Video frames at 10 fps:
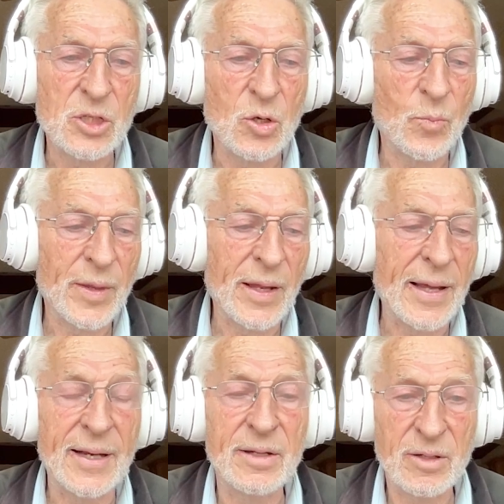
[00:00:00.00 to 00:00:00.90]
So,
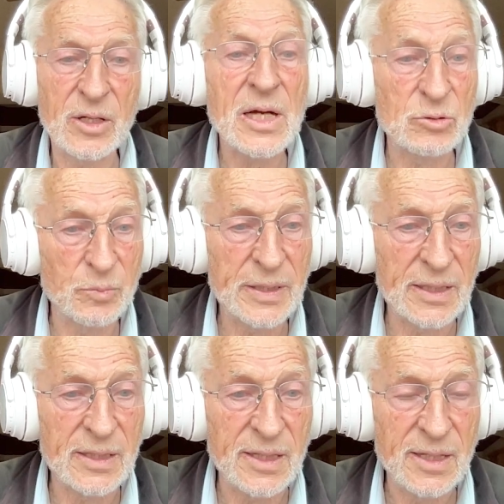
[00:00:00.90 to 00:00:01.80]
and
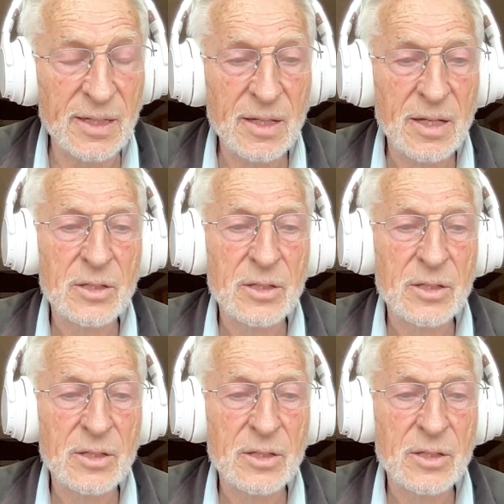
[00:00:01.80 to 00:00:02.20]
accountability.